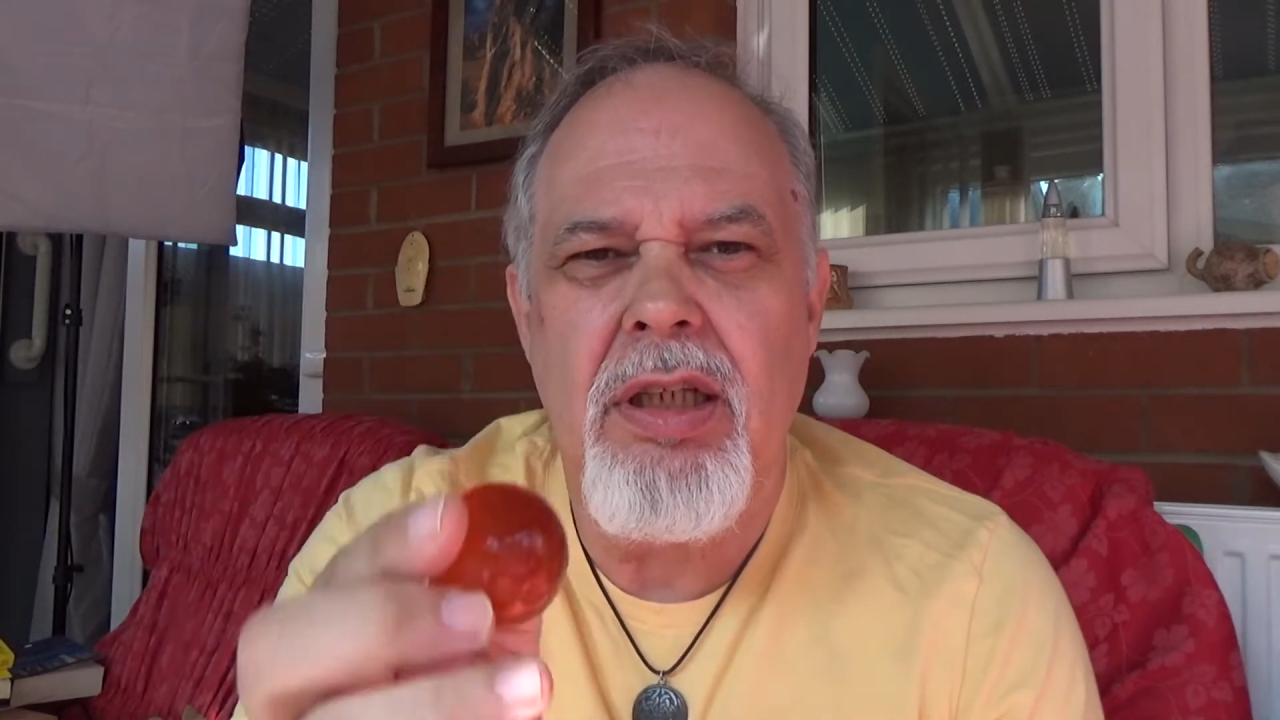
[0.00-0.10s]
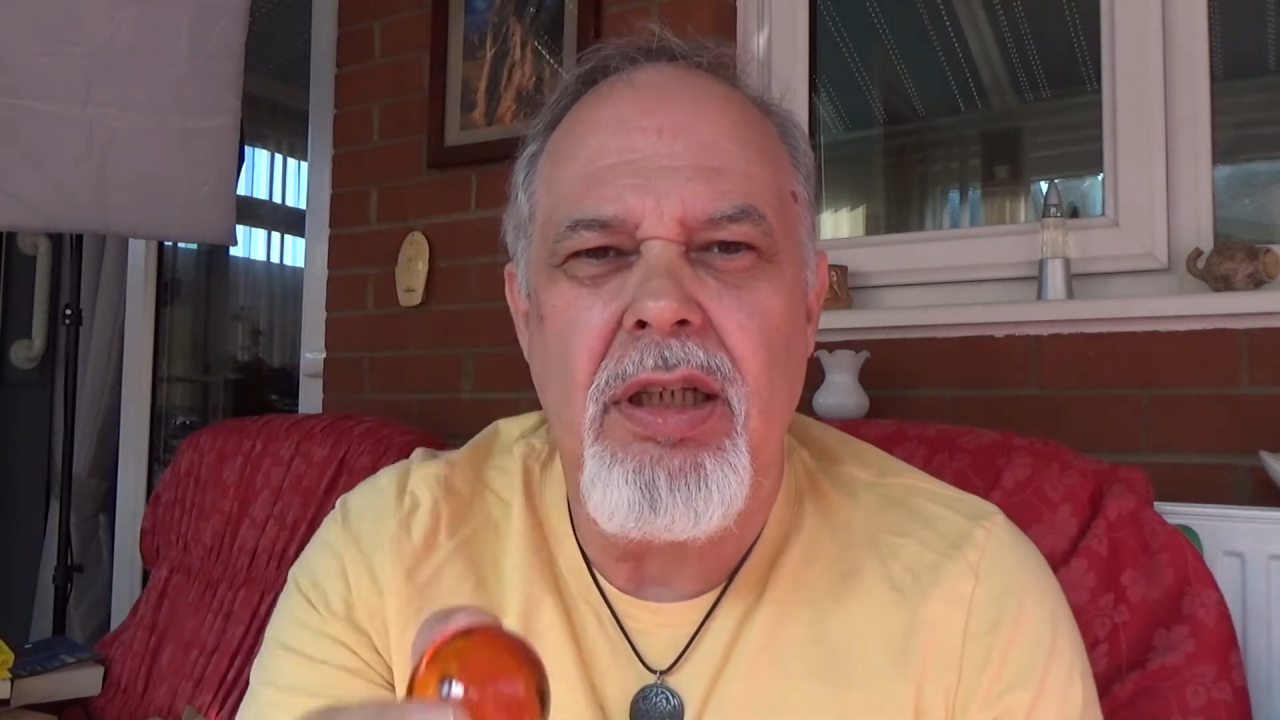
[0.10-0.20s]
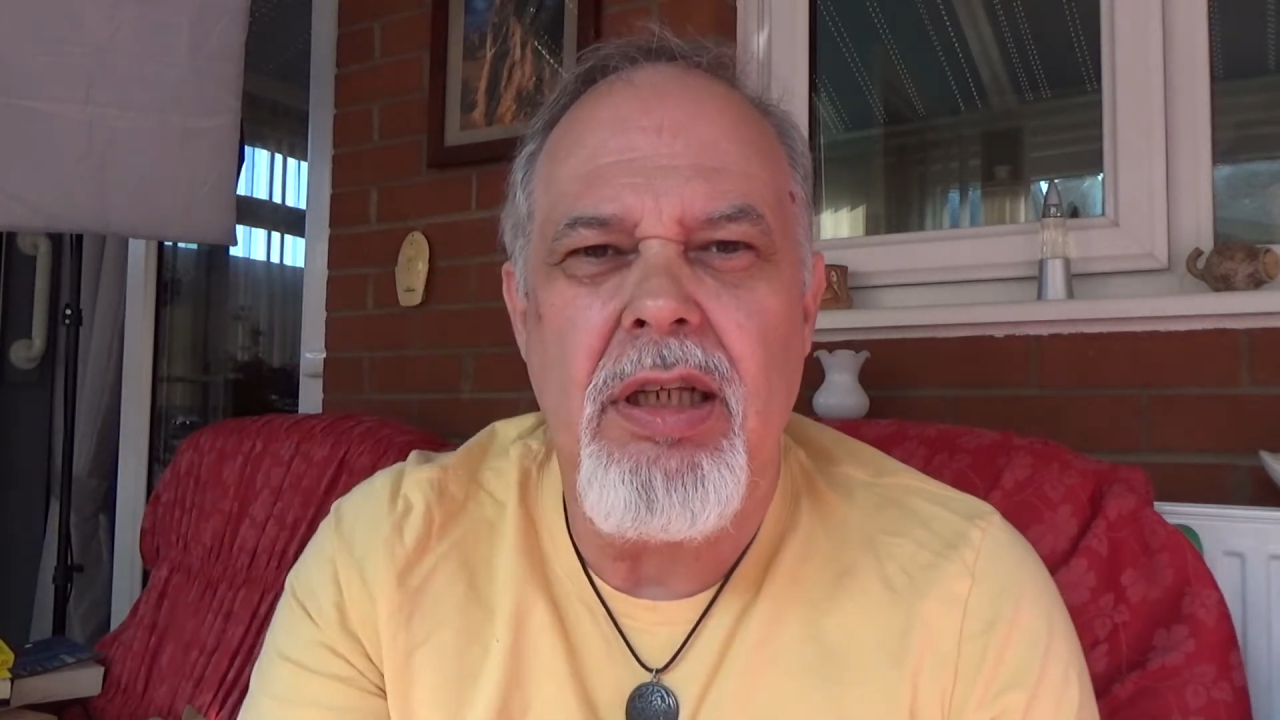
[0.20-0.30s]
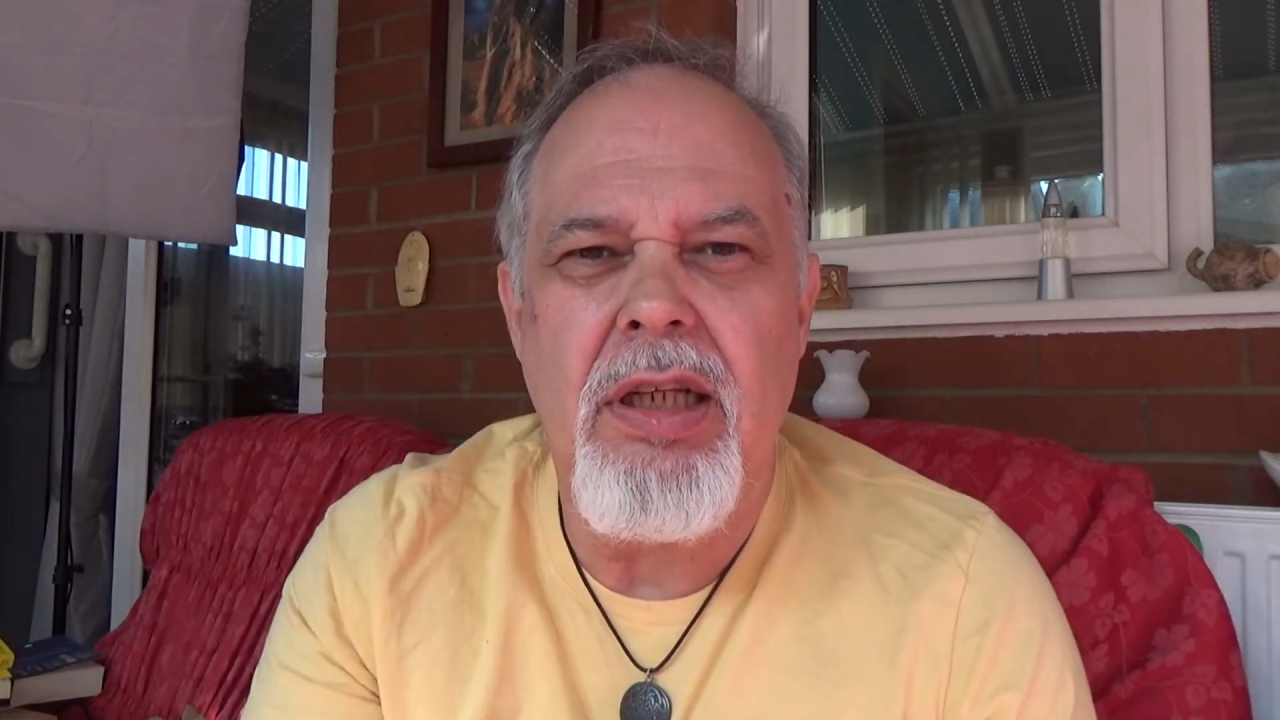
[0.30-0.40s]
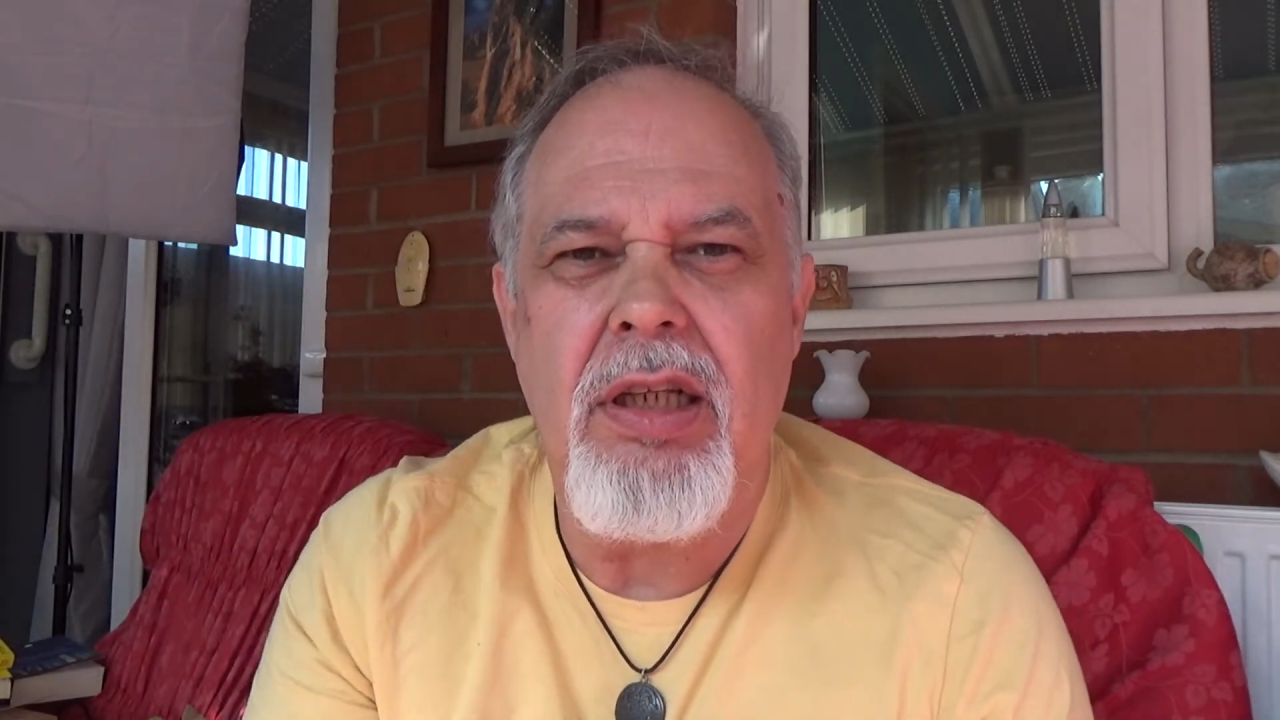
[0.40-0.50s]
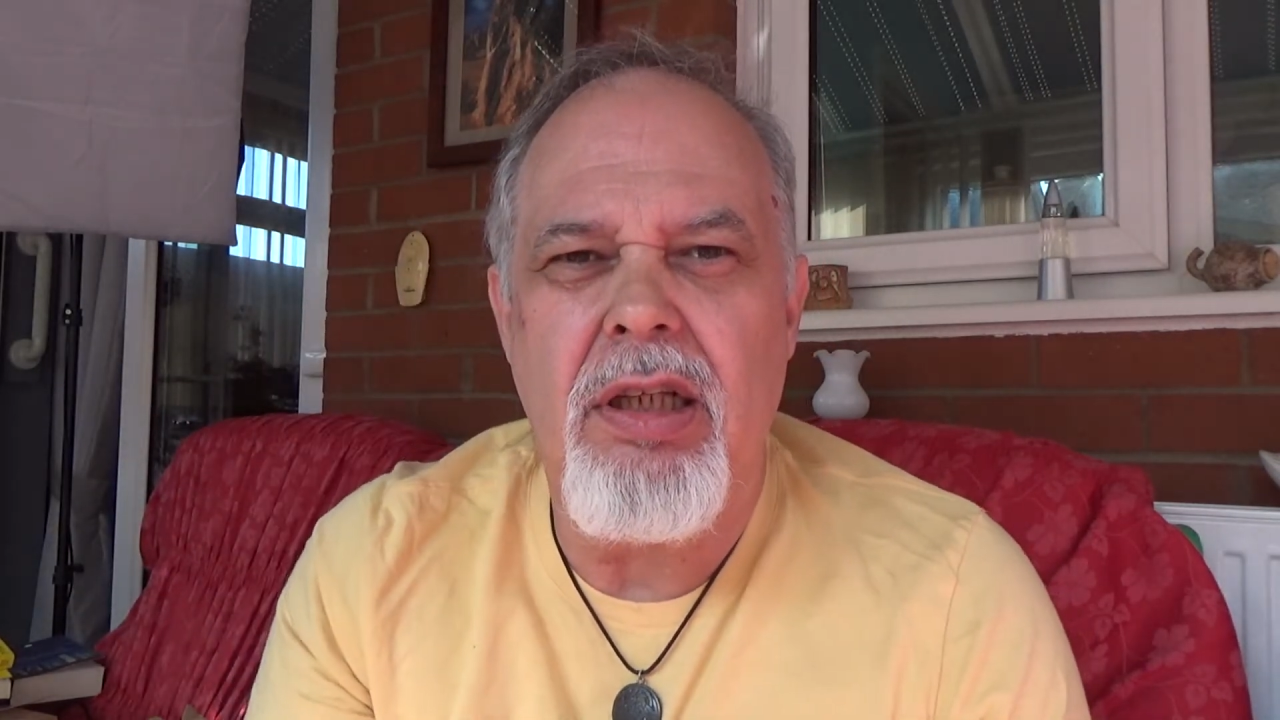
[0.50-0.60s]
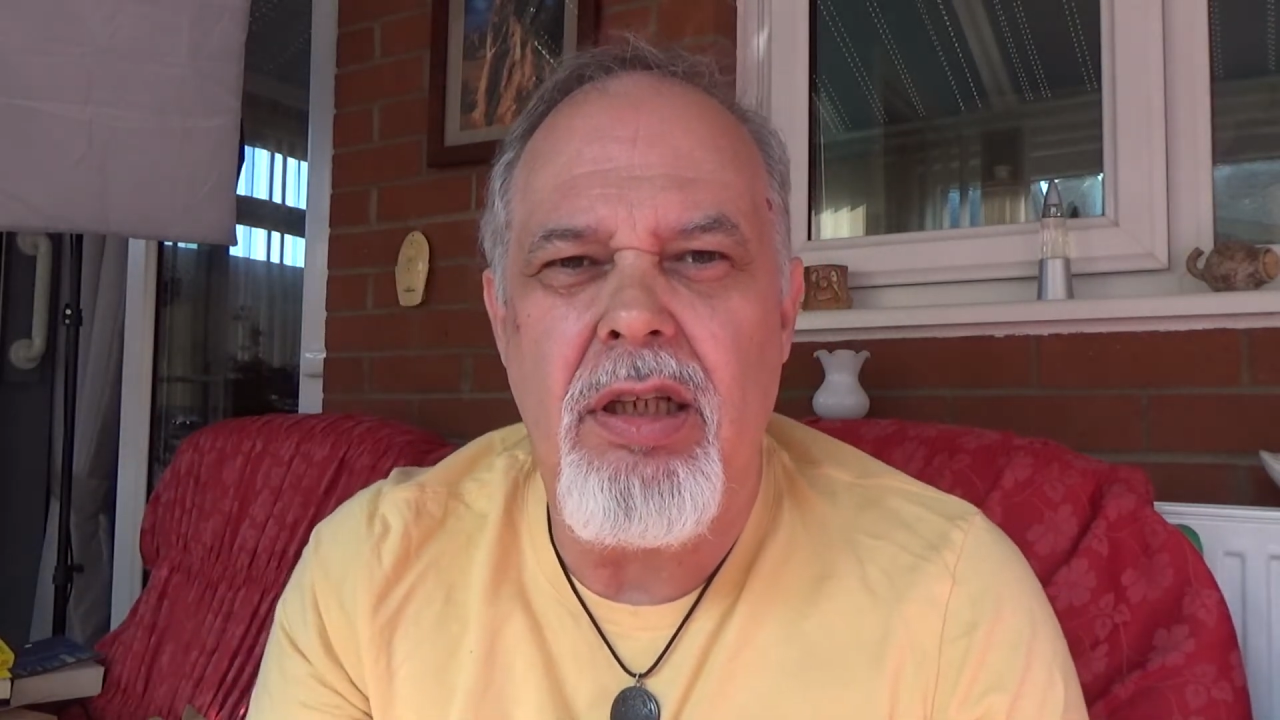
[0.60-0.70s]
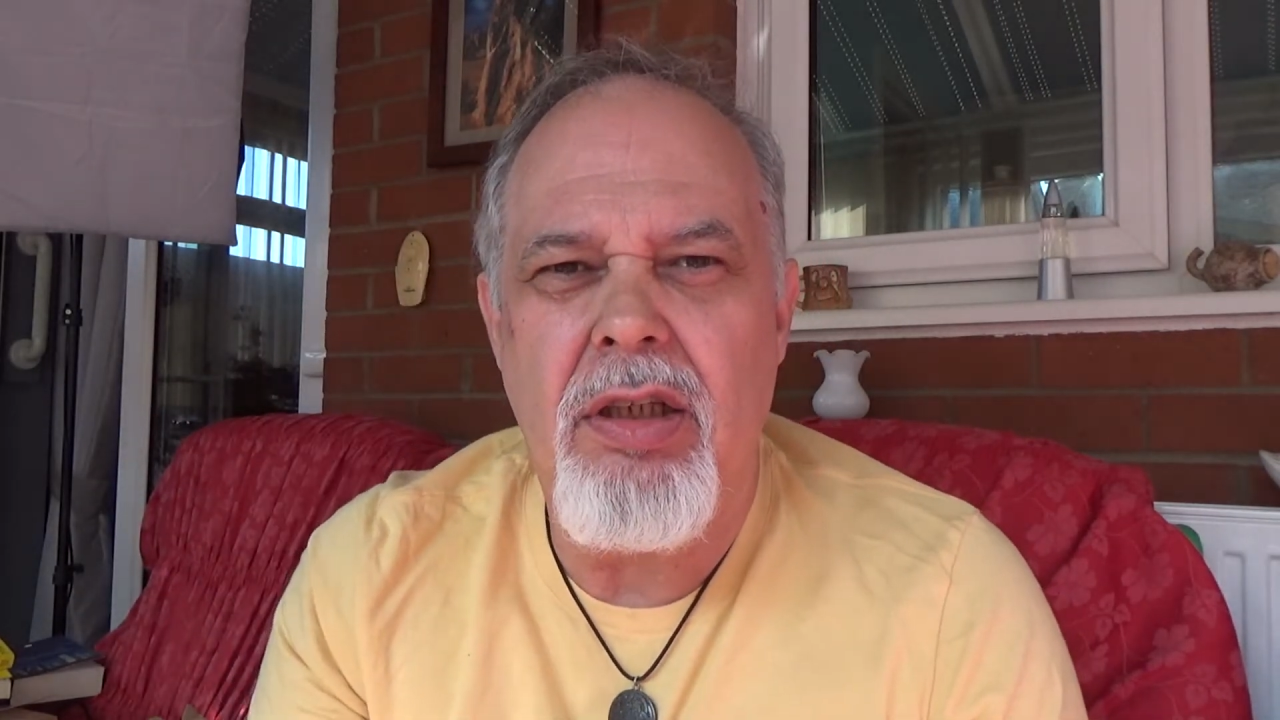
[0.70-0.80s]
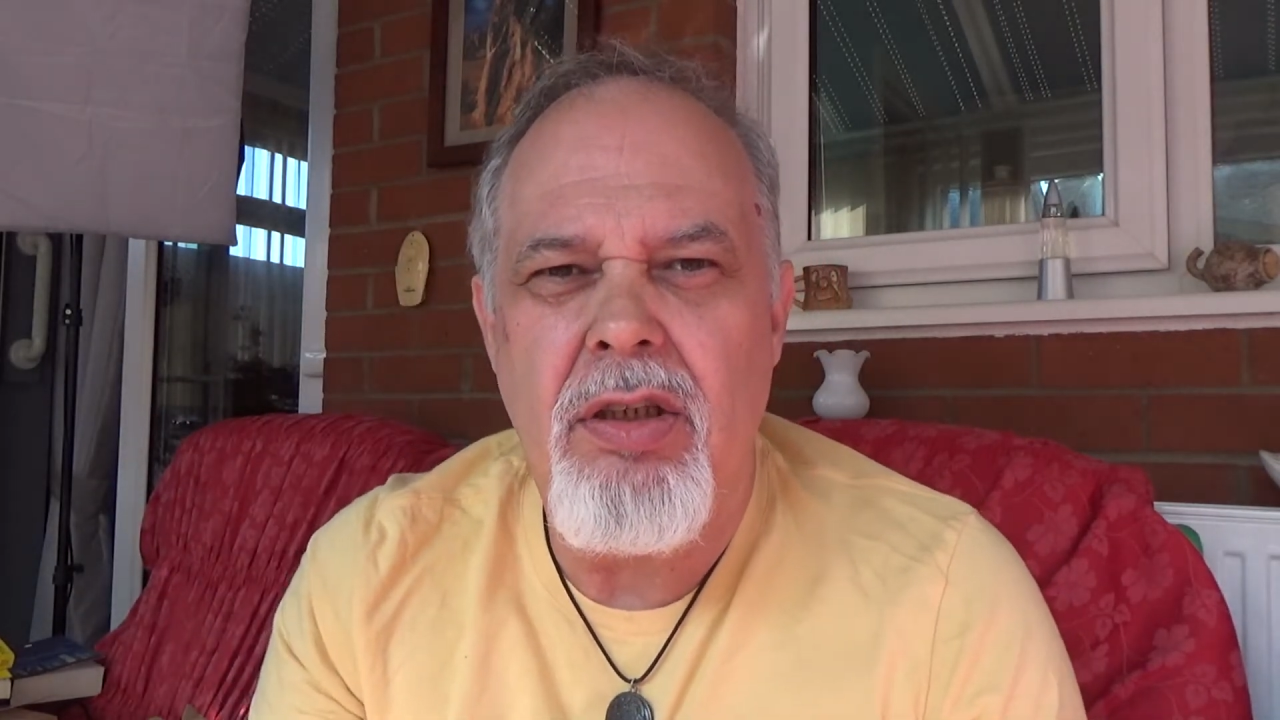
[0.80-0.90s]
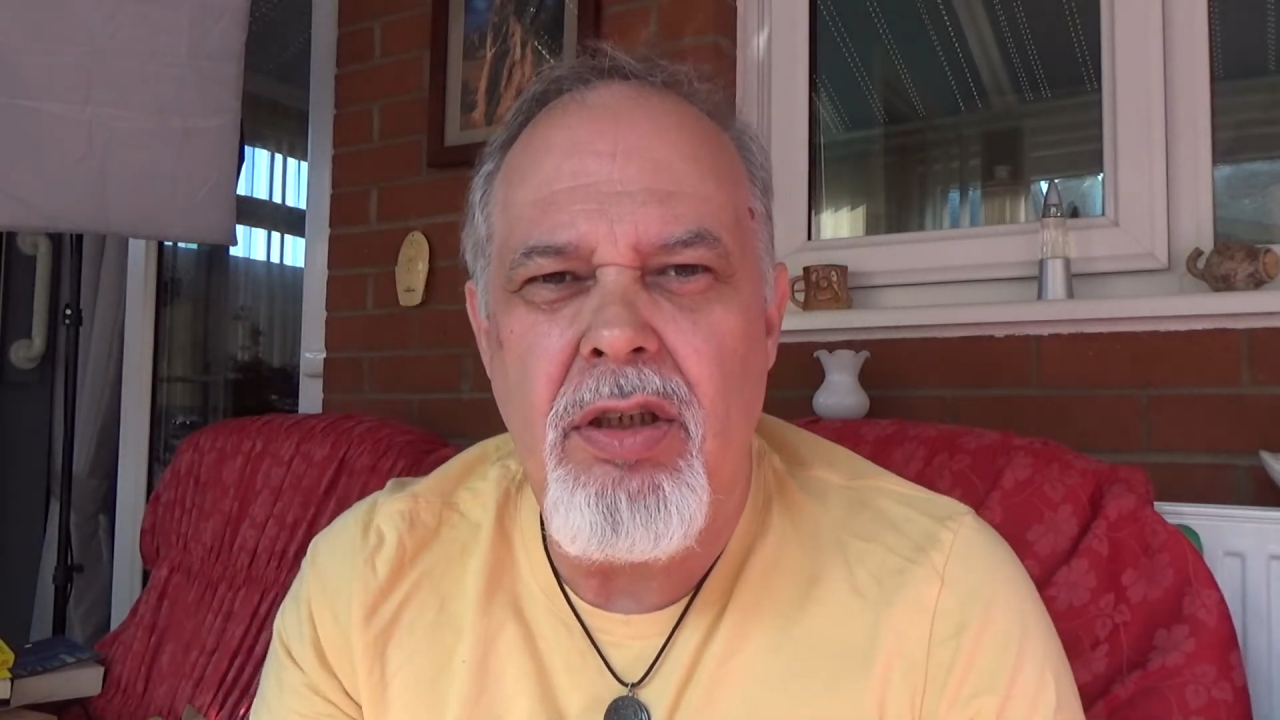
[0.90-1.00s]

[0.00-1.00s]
little